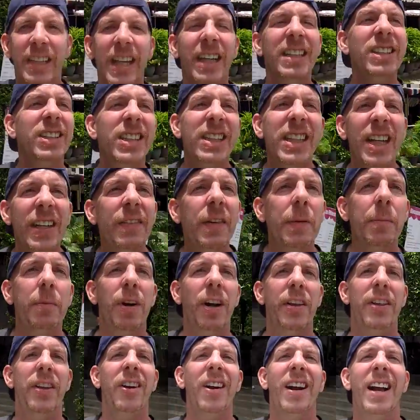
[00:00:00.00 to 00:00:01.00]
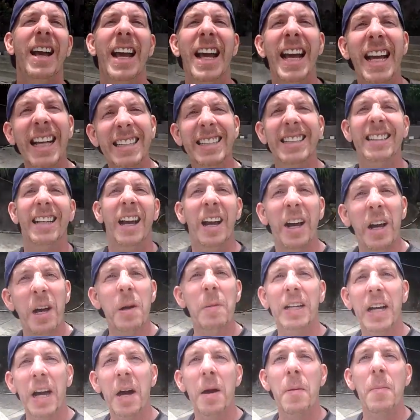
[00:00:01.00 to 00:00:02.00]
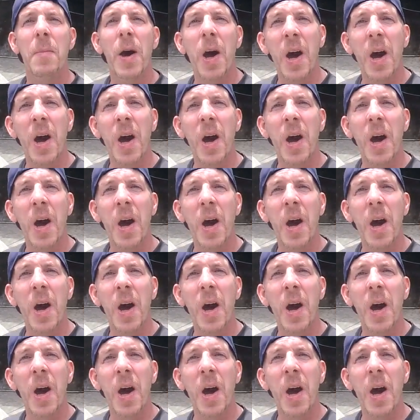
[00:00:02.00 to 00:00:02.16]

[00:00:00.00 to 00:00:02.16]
Can't you give a brother a heads up? Come